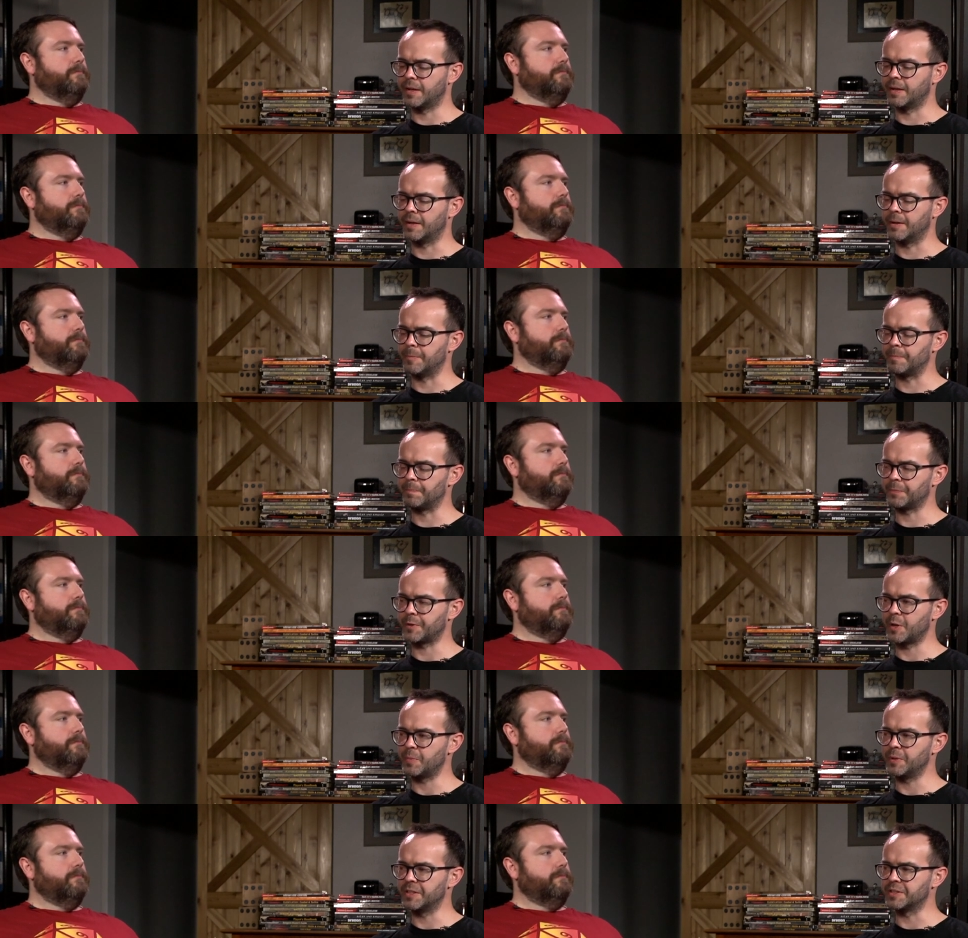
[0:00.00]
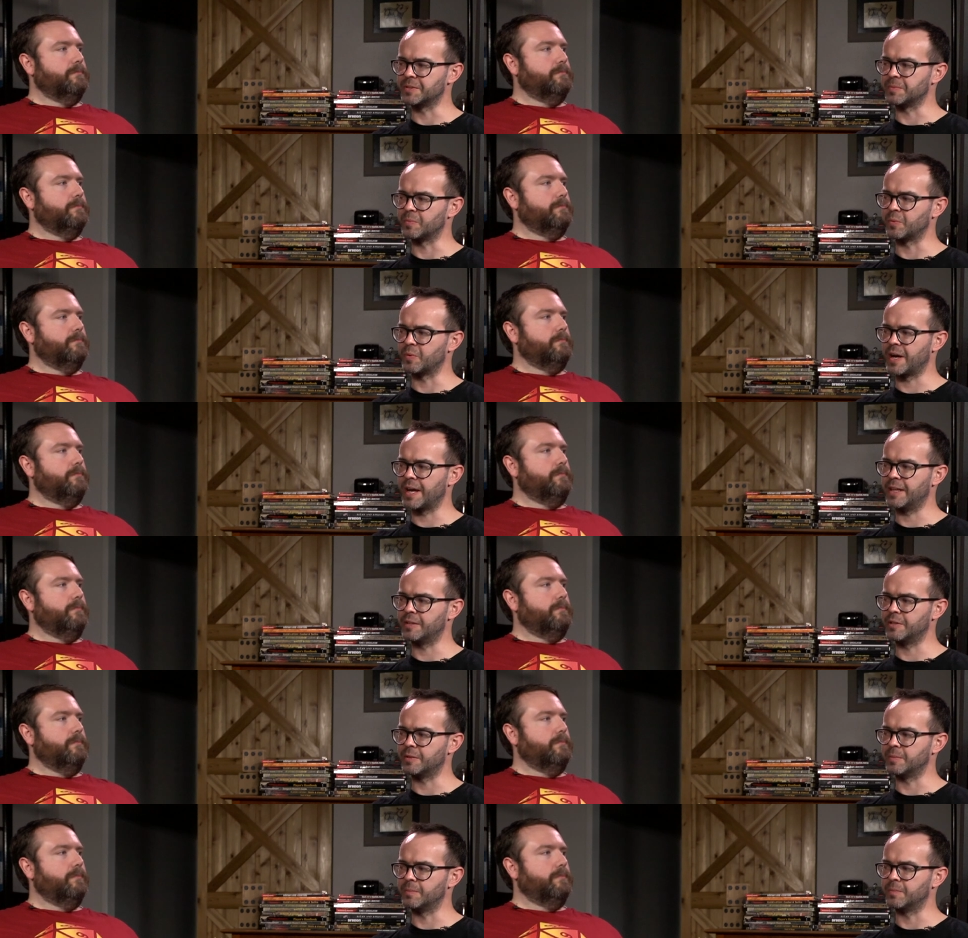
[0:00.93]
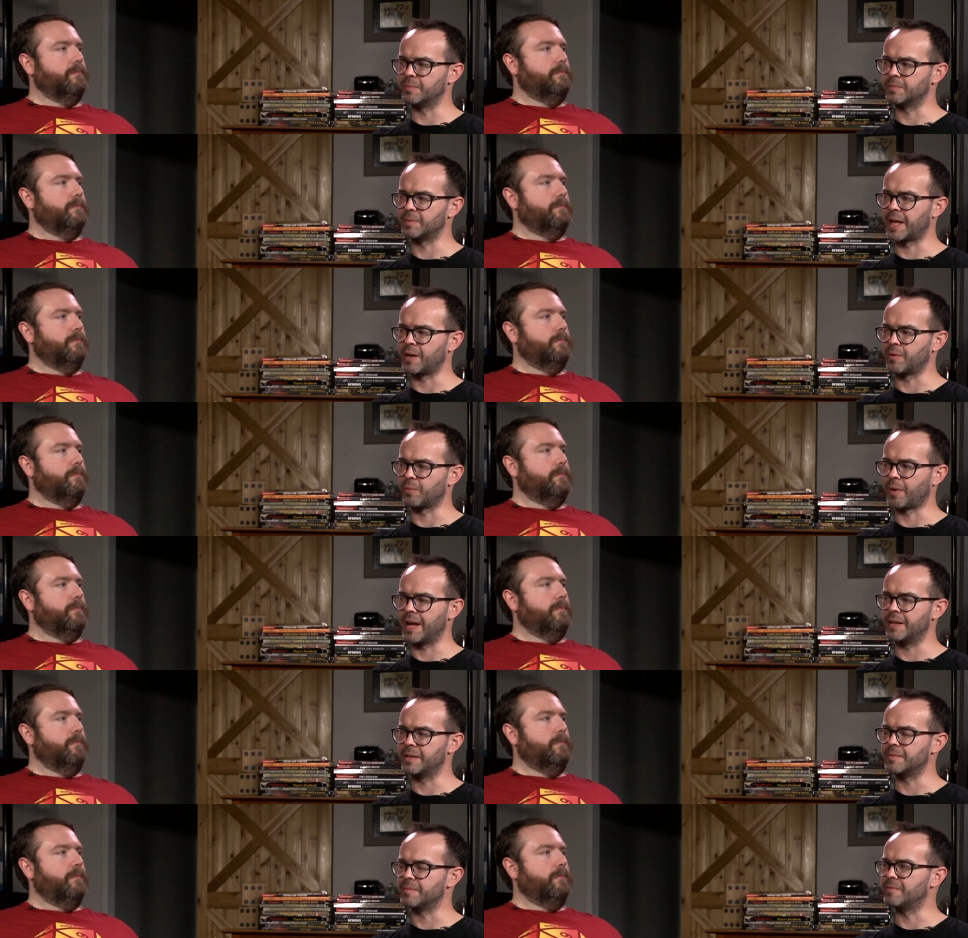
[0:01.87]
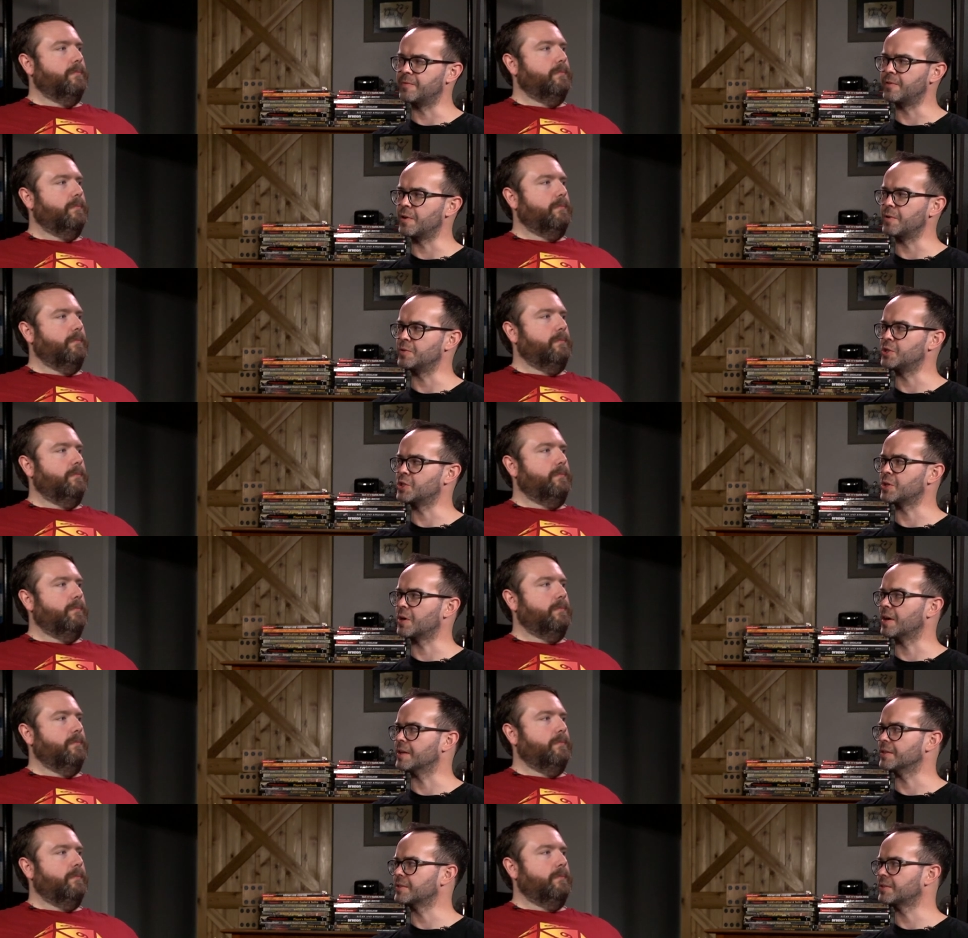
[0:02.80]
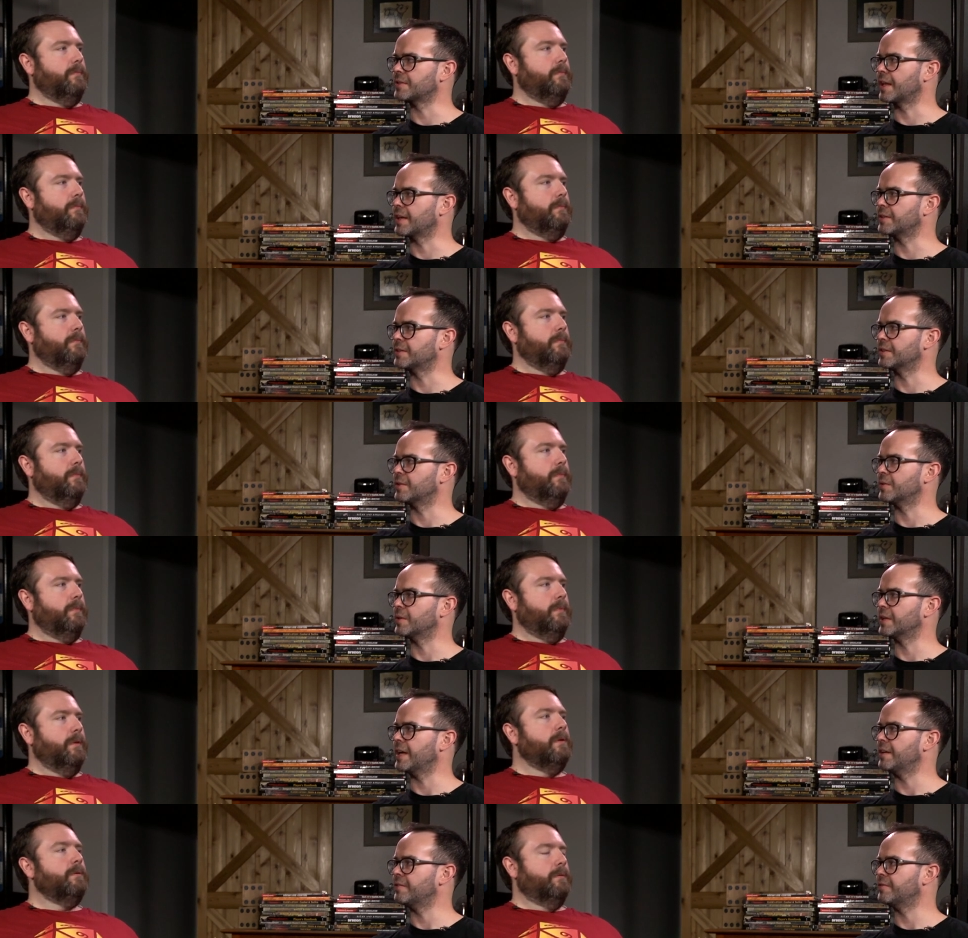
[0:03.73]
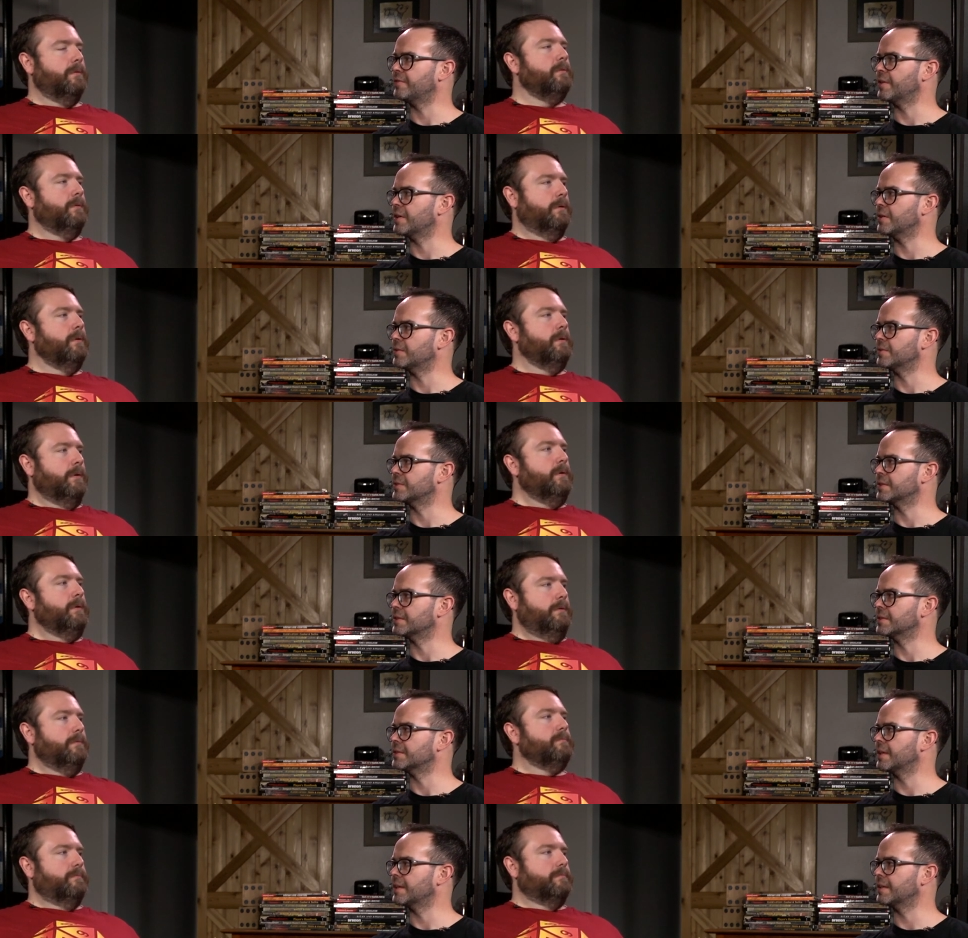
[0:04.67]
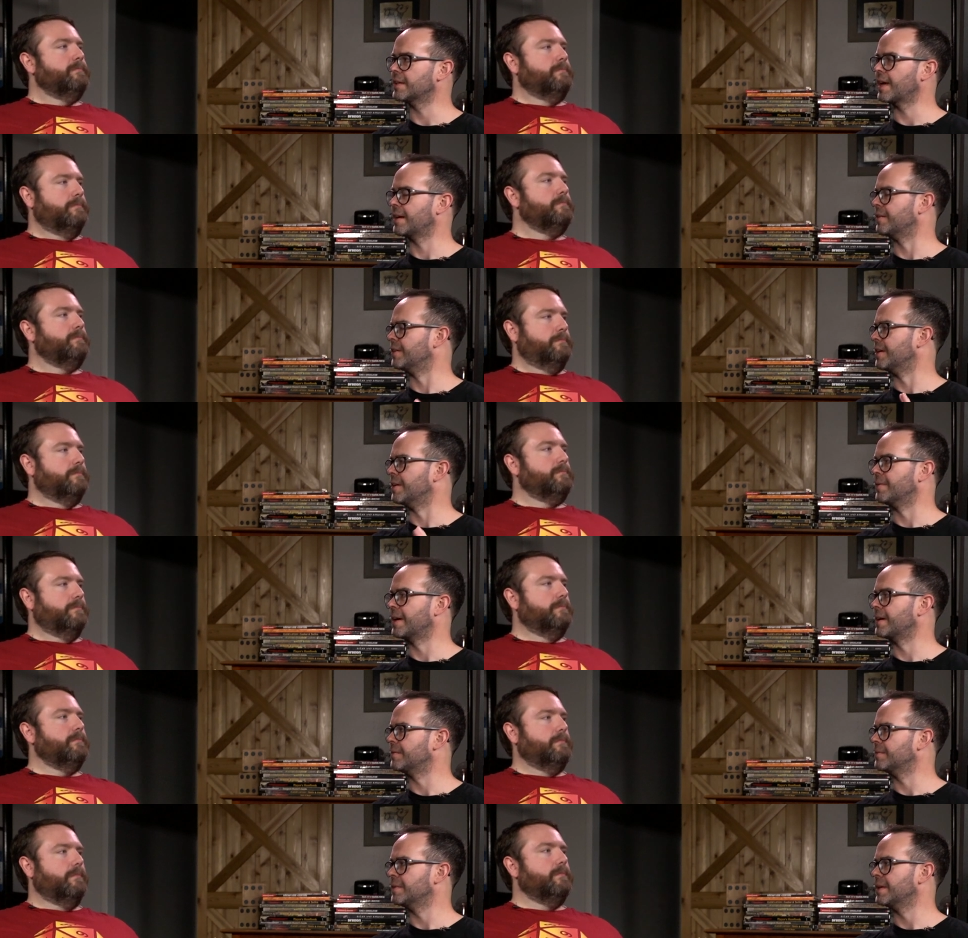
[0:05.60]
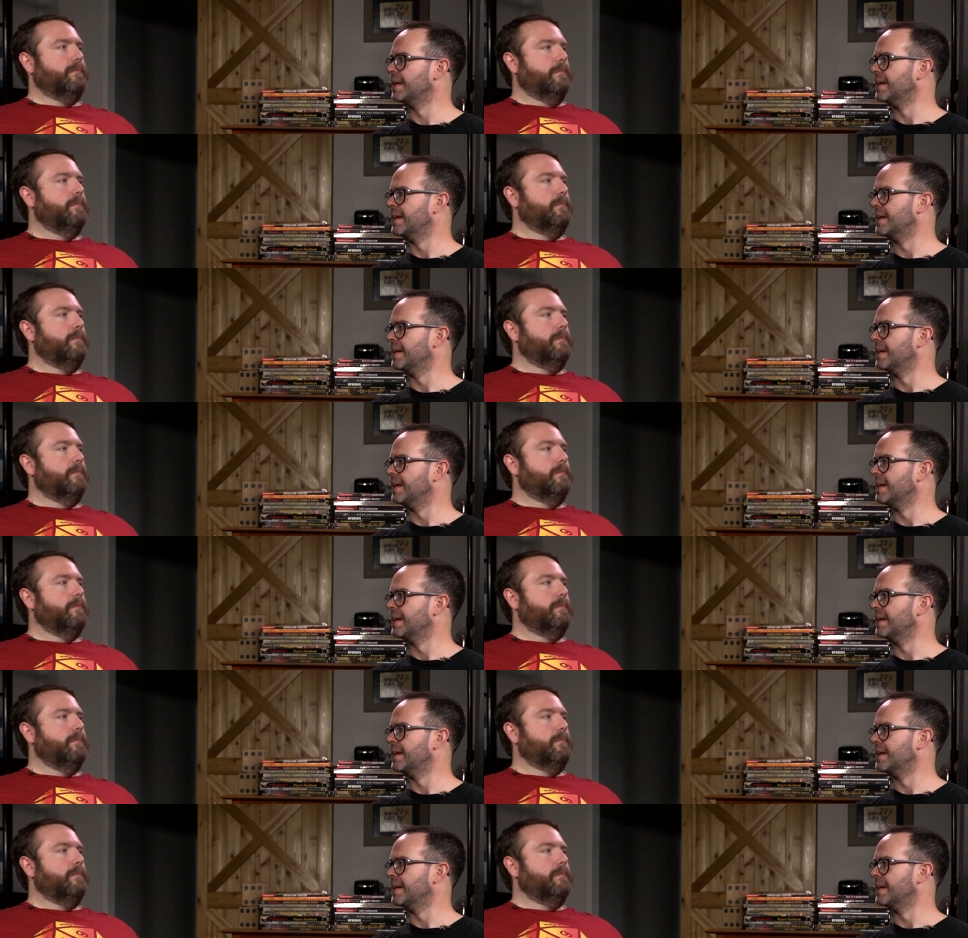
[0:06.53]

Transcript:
Speaker 1: Um, I hope we get some random, like random faux charts, like to create foes. And, uh, I don't know. I don't.